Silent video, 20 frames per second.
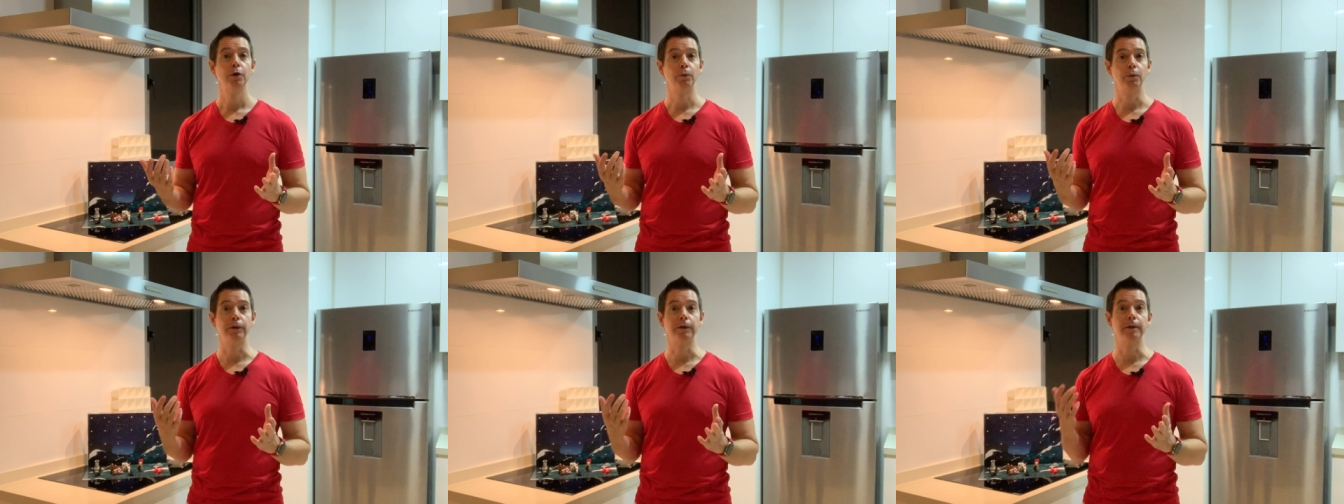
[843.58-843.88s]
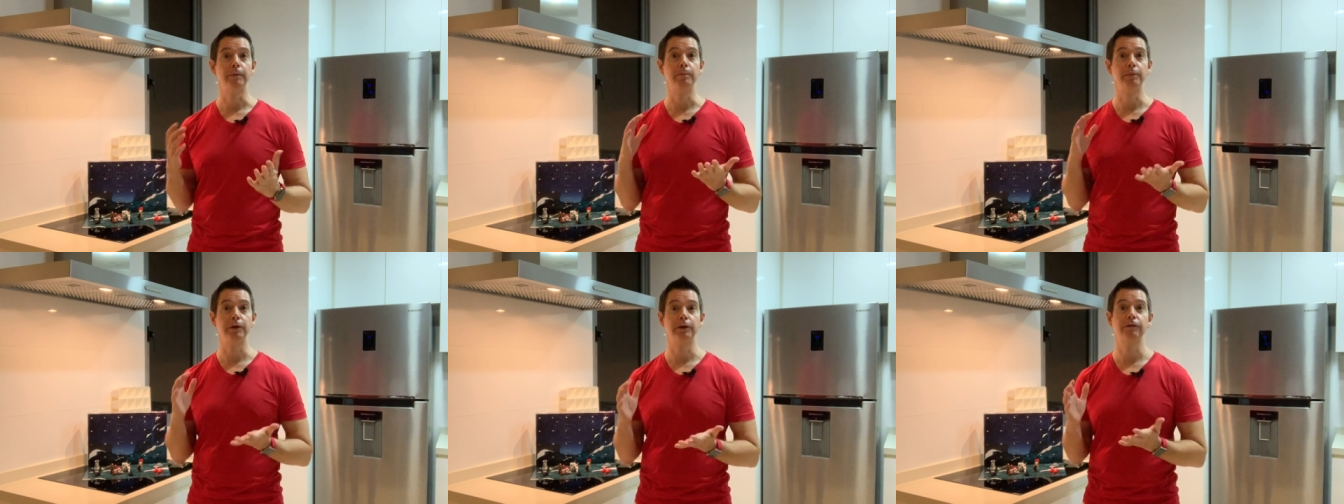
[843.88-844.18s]
with
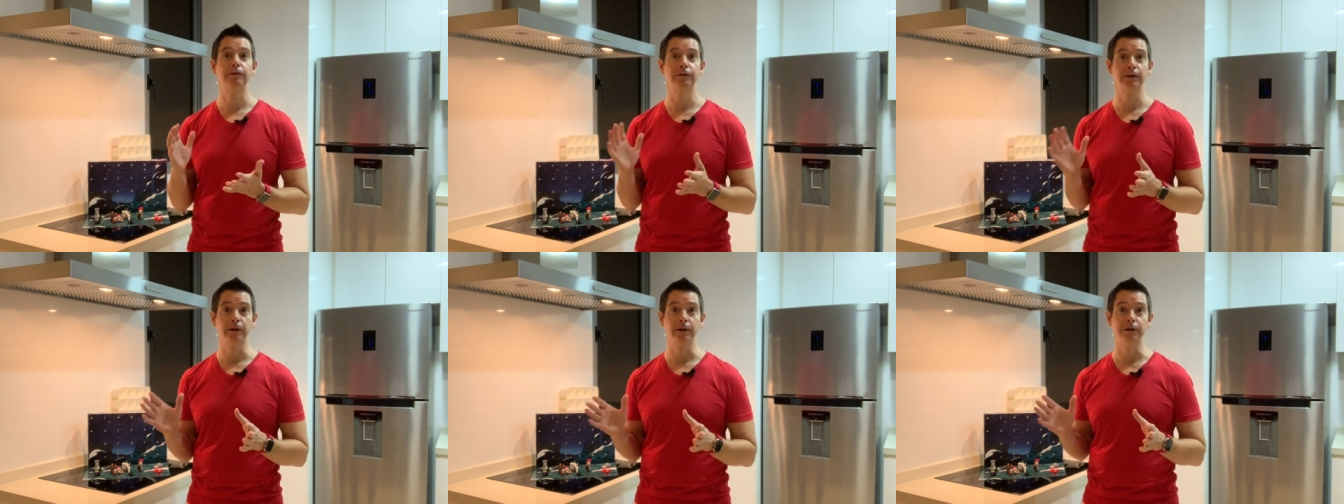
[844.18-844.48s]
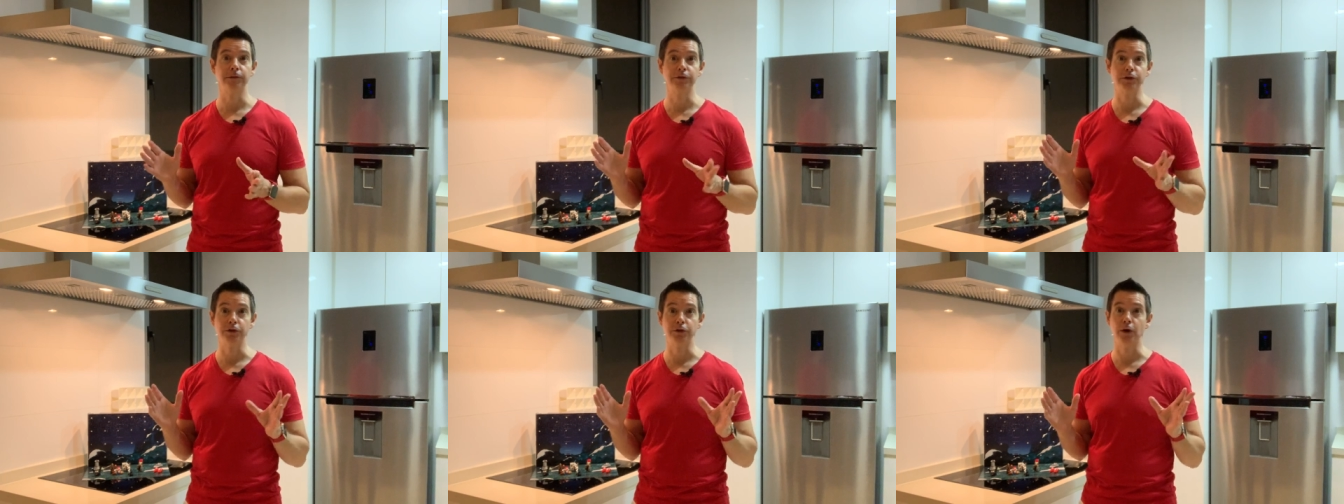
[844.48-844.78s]
a big fig
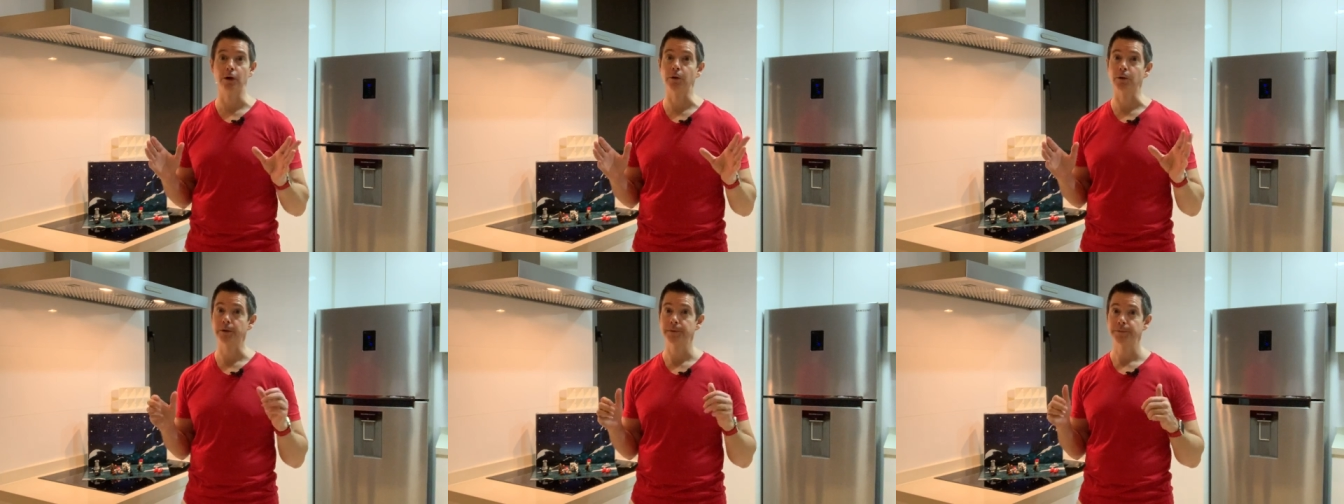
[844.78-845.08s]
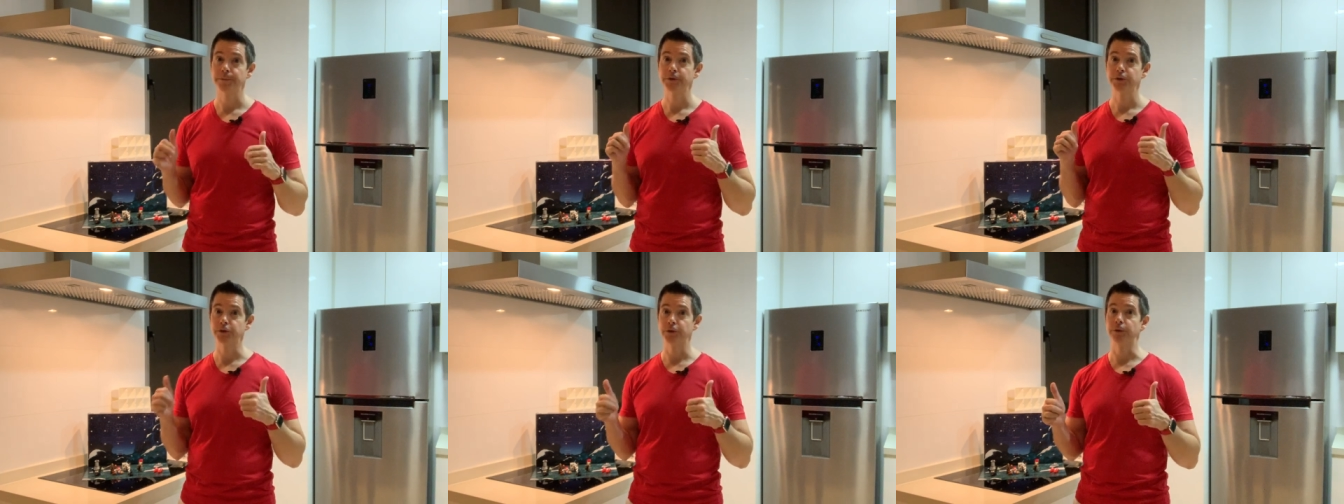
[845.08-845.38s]
of Snoke.
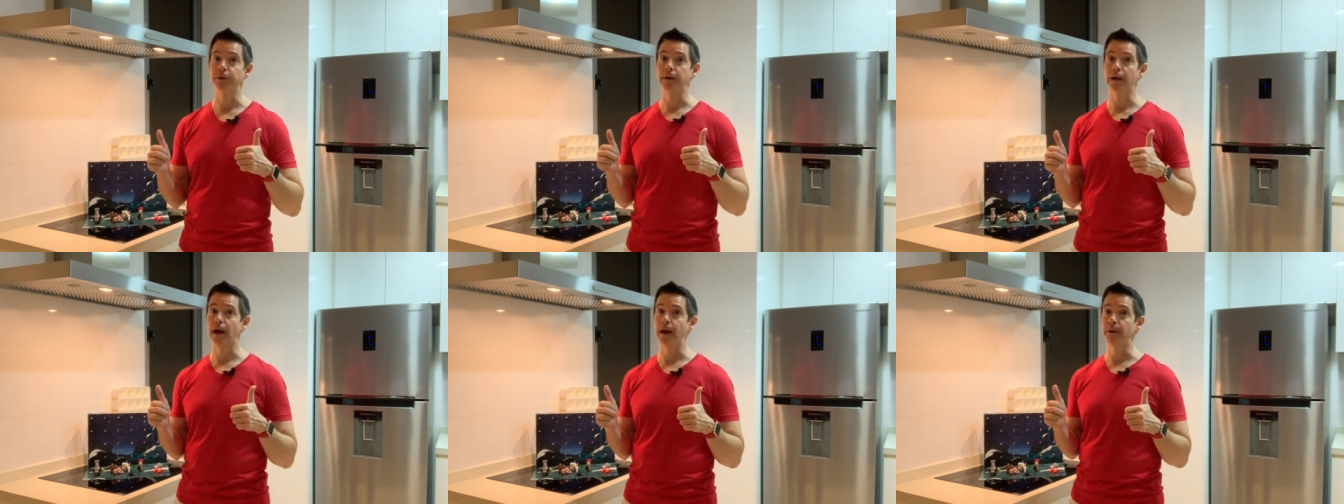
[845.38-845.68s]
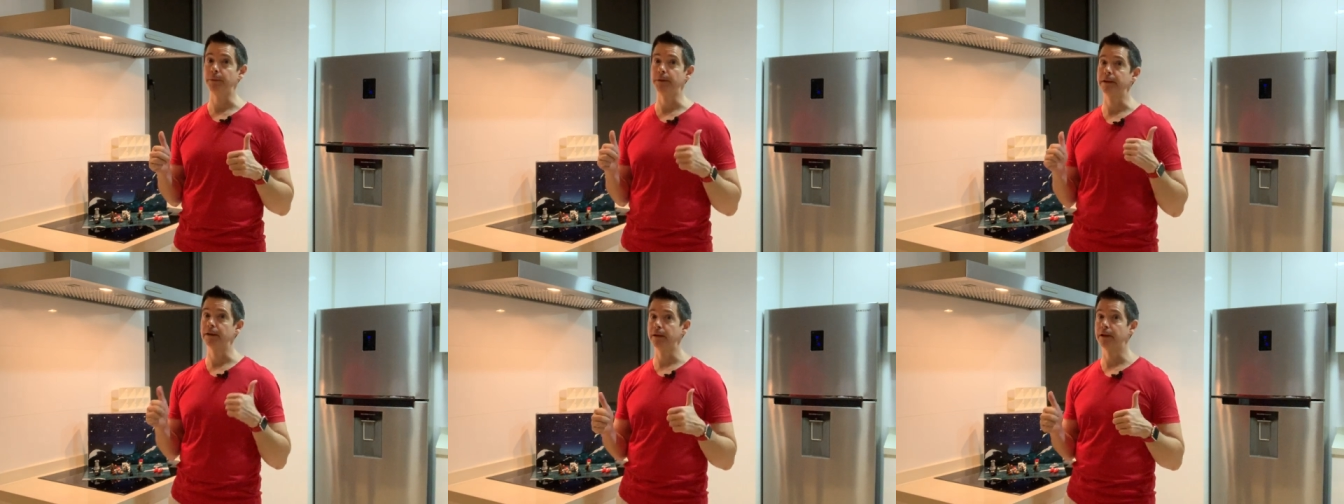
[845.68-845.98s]
So I
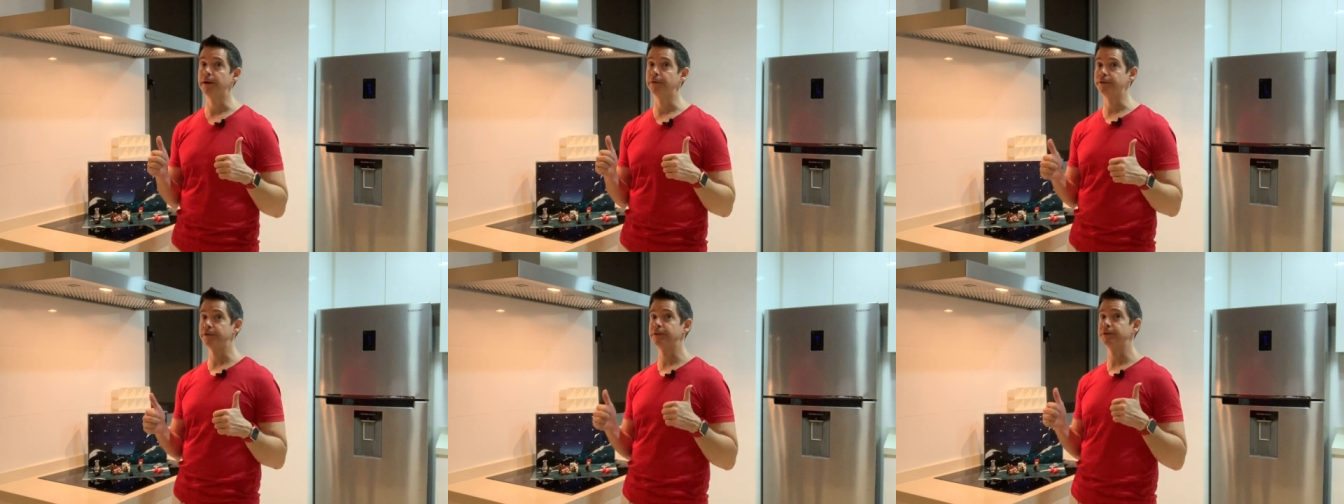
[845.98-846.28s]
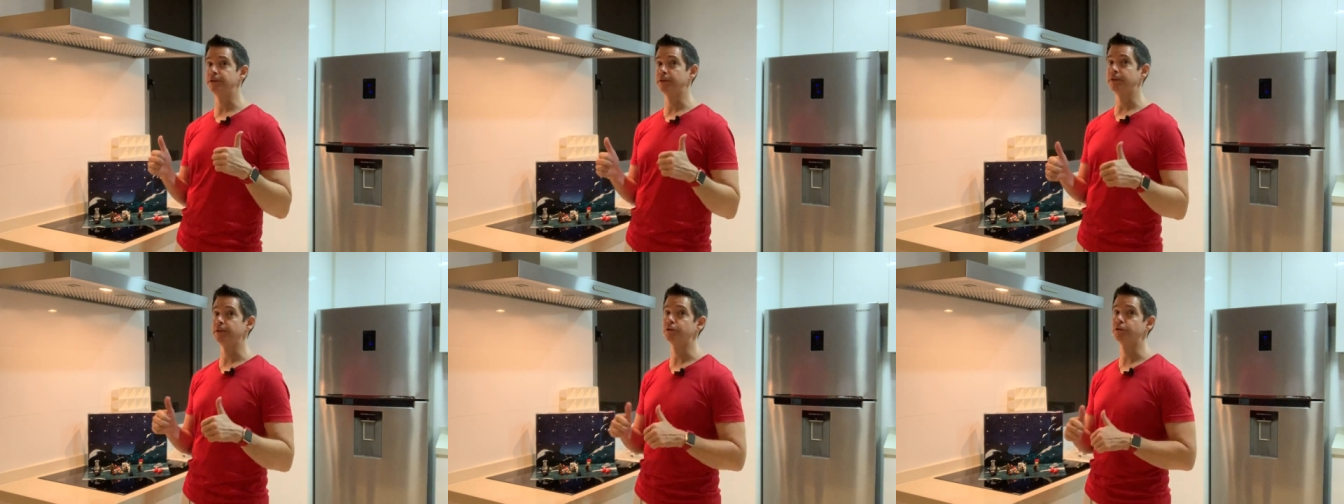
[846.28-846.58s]
would love to
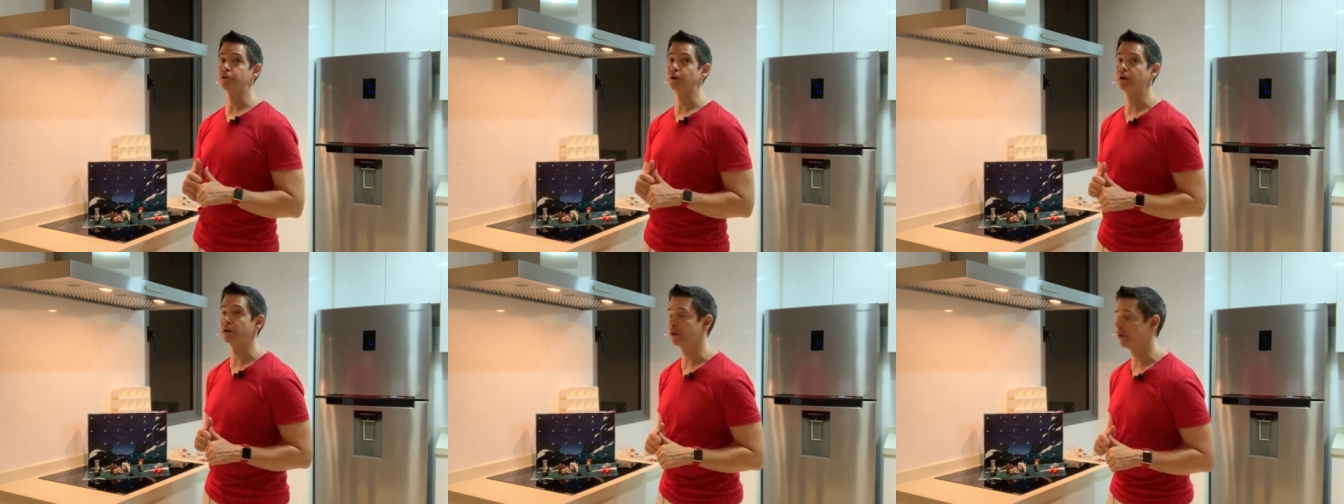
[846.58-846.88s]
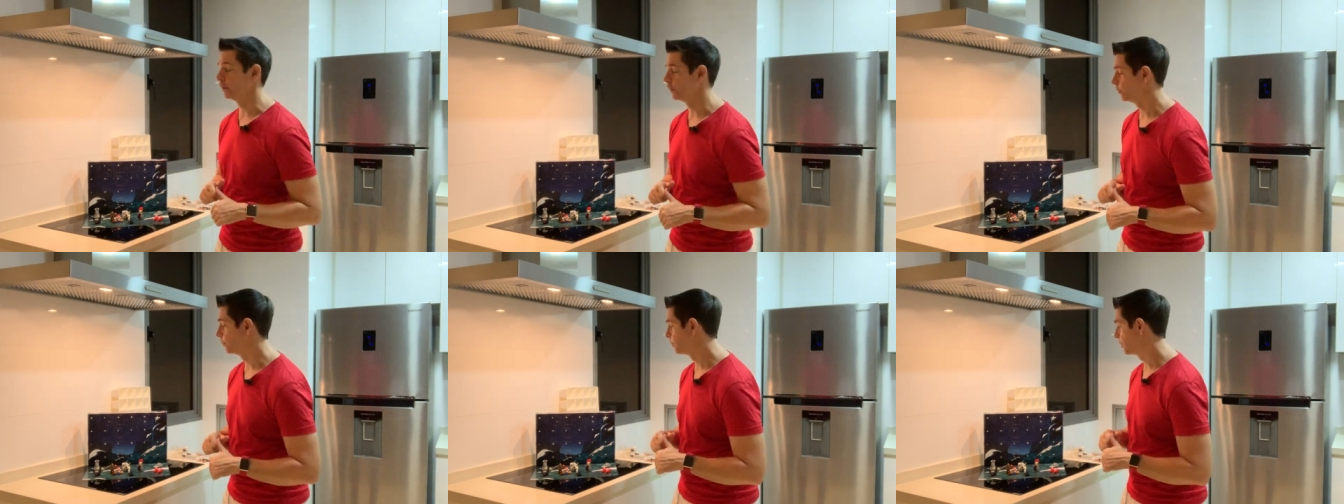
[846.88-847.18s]
see a
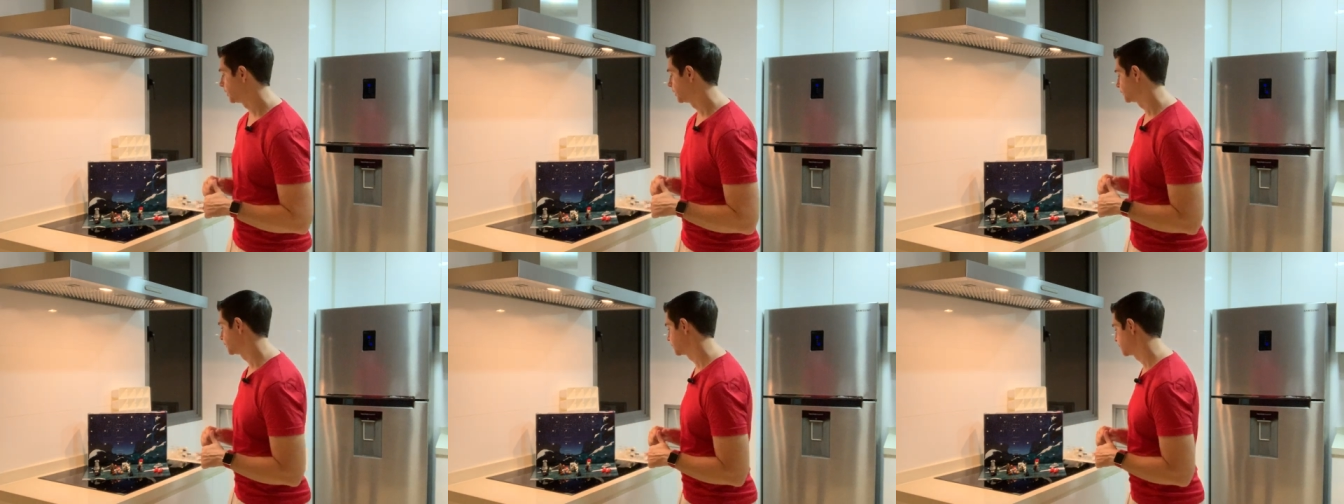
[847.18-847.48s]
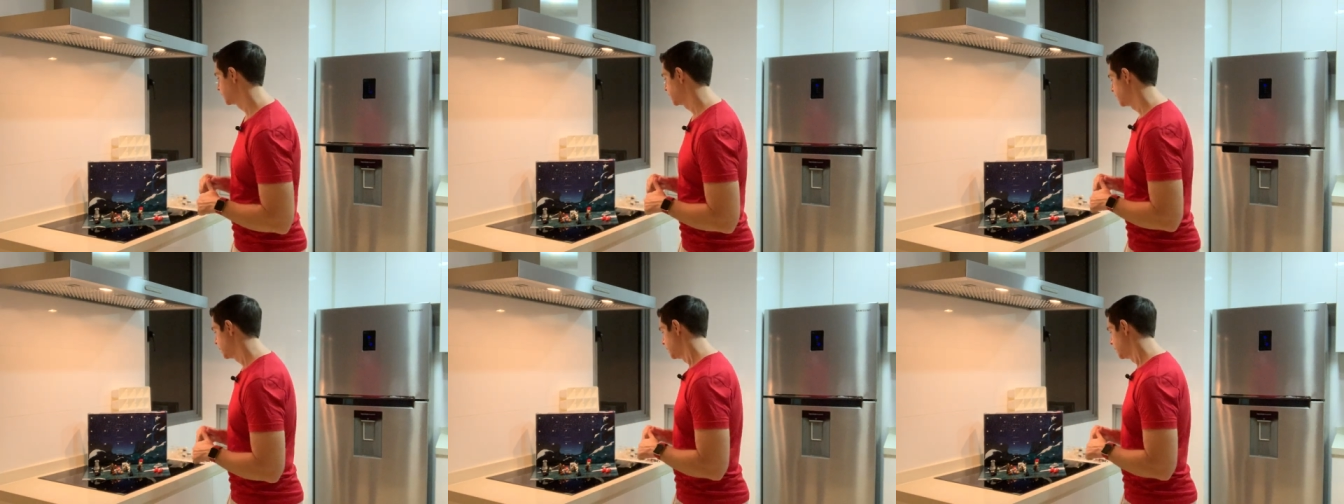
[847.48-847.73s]
Starkiller base.